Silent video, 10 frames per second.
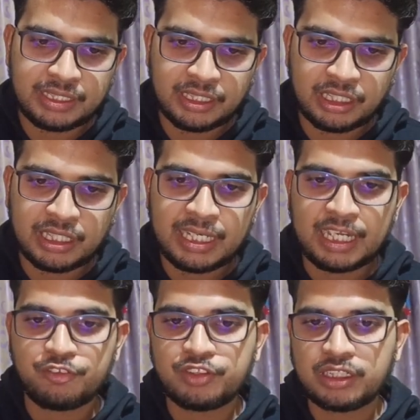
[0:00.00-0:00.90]
here. And
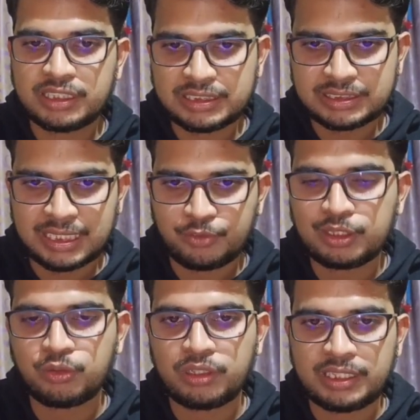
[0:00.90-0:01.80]
after this check, we
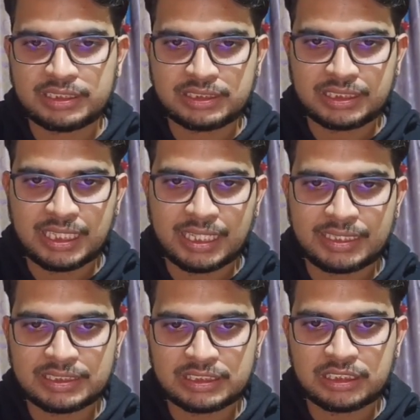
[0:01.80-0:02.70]
can already see that
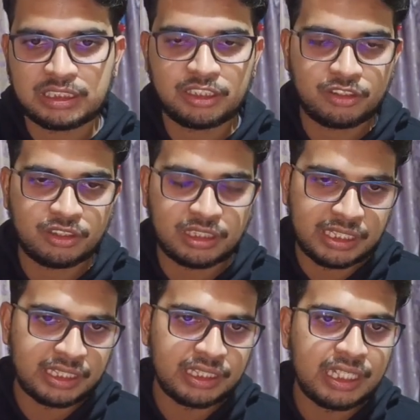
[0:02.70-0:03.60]
this
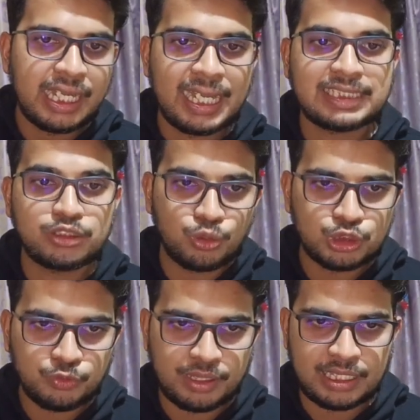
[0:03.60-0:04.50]
king has no
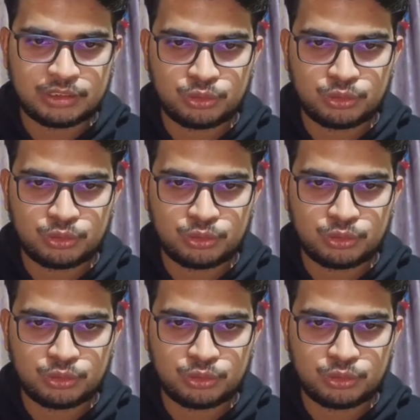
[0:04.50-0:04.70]
square.